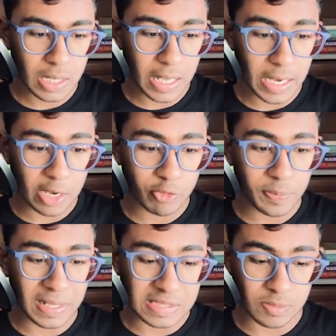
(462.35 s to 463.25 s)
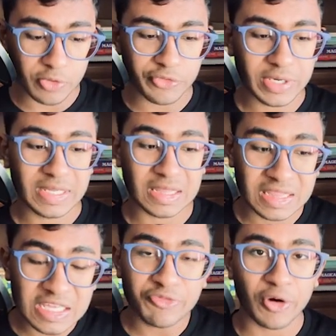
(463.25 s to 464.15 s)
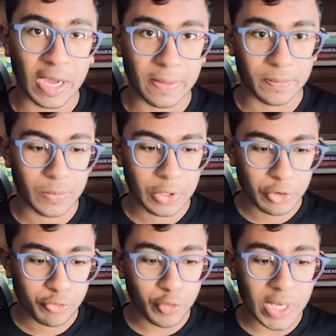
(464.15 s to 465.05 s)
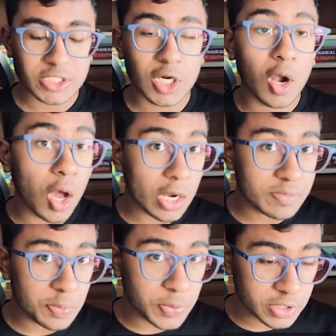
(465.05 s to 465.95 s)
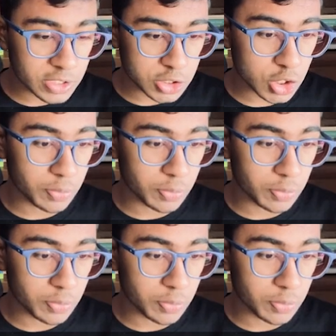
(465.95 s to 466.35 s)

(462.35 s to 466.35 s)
and now we play the move c five, trying to lock up the possession